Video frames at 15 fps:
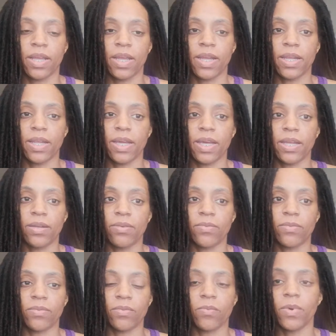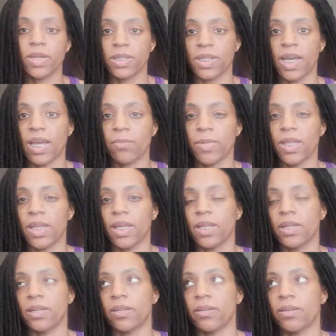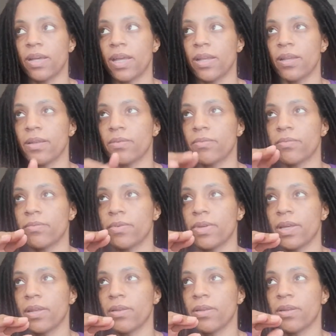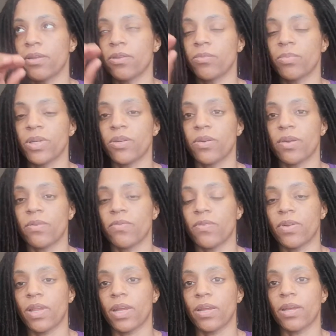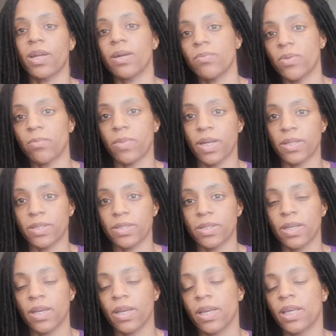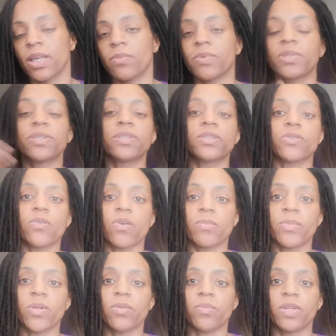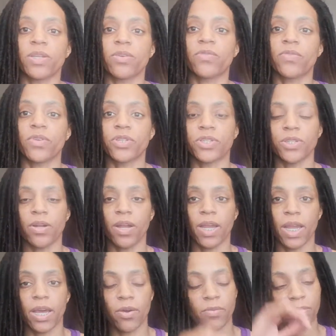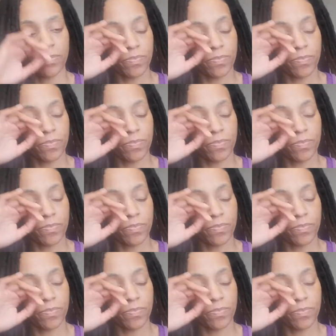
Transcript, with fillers: and then one time, and then I didn't get another period for like a couple months, which is normal when you're first starting out